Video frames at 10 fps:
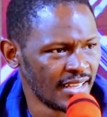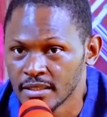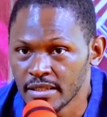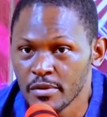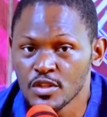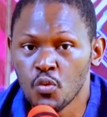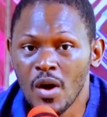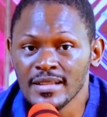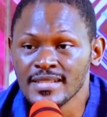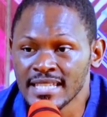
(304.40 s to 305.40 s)
There is
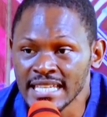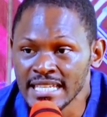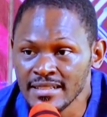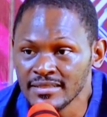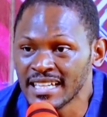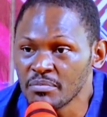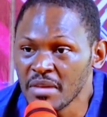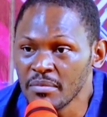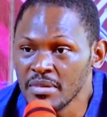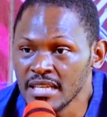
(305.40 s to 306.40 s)
one skill that
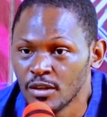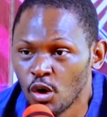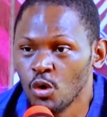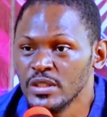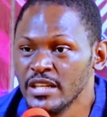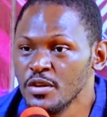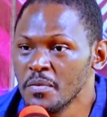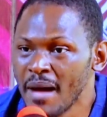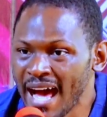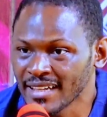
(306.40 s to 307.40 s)
may be holding you
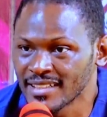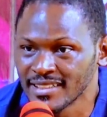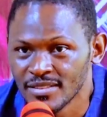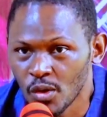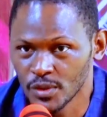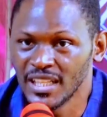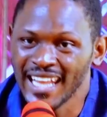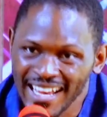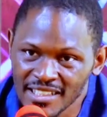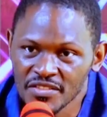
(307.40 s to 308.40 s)
back, or the
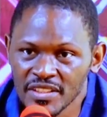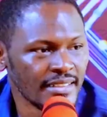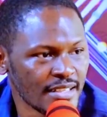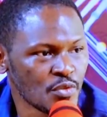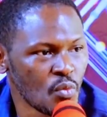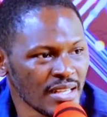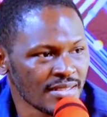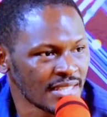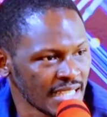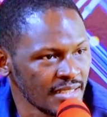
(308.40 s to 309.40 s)
lack of it. There's one
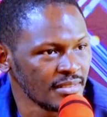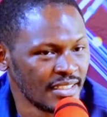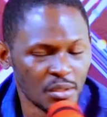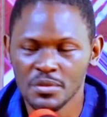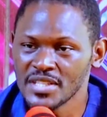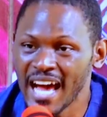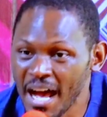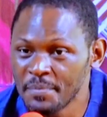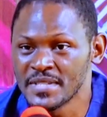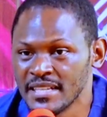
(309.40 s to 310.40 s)
skill whose
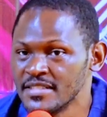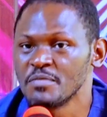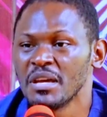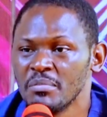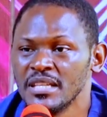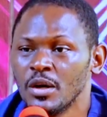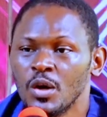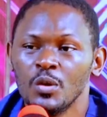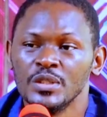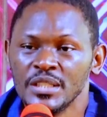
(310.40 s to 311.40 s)
absence may be
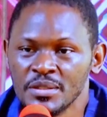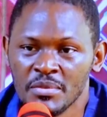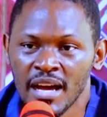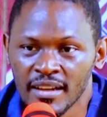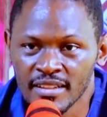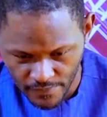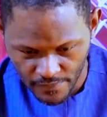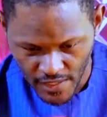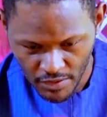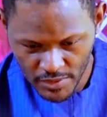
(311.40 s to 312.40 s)
holding you back.
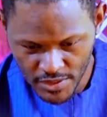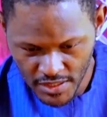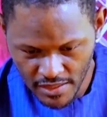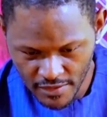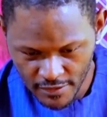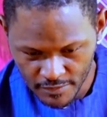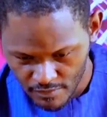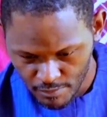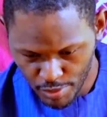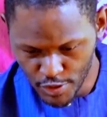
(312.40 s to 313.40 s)
Are we together?
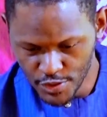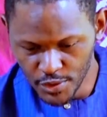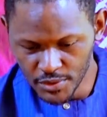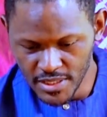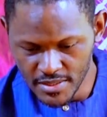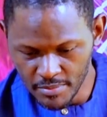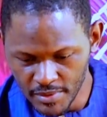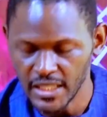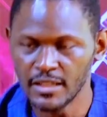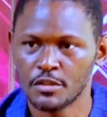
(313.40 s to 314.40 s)
Personal discipline,
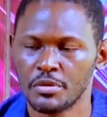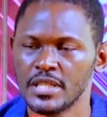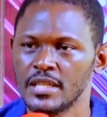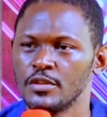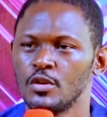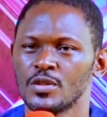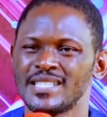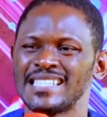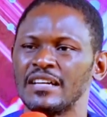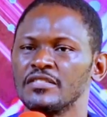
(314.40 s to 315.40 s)
increasing your
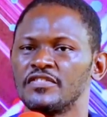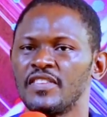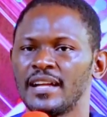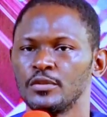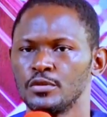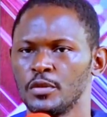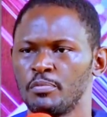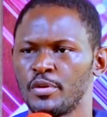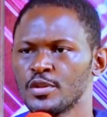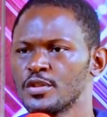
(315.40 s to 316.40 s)
self-value, your
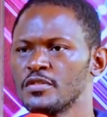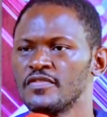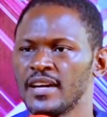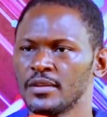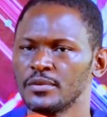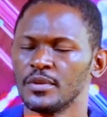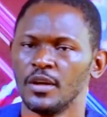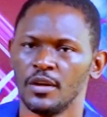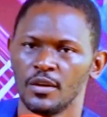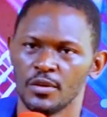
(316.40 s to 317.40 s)
personal value,
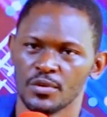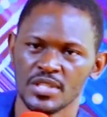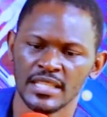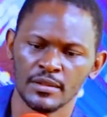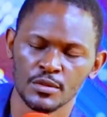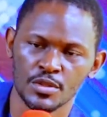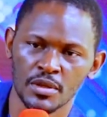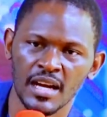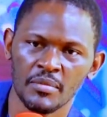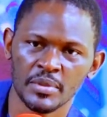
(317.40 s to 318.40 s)
your skills, your
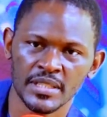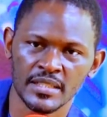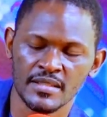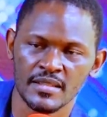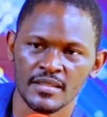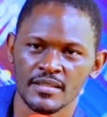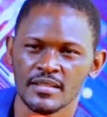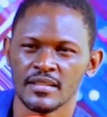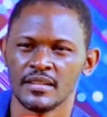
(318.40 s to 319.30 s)
competencies,